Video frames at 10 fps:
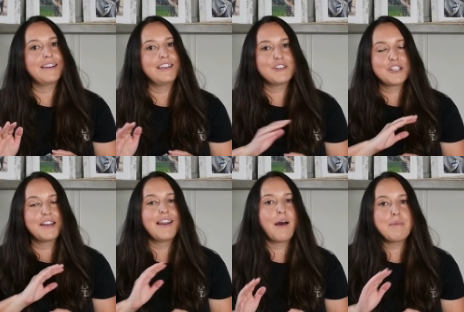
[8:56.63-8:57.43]
You
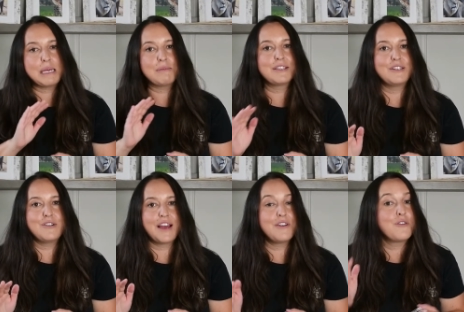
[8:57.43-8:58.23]
should not be able to do
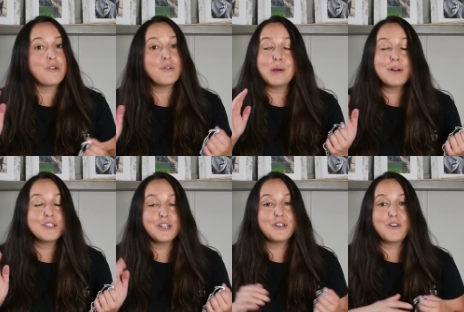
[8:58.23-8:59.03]
that. Nor do I
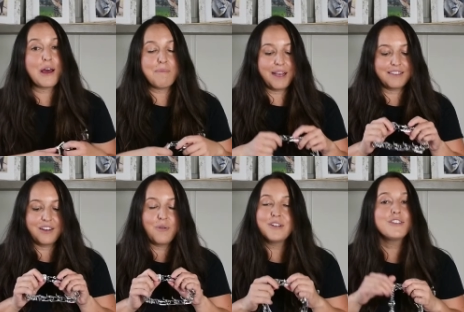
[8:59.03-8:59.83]
want you to do that because I
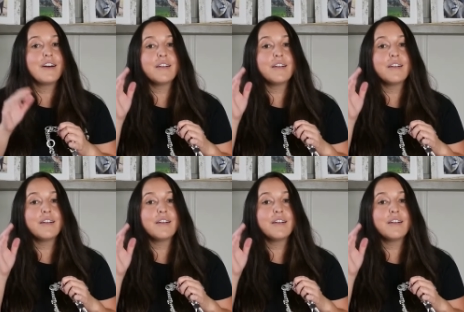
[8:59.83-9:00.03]
don't want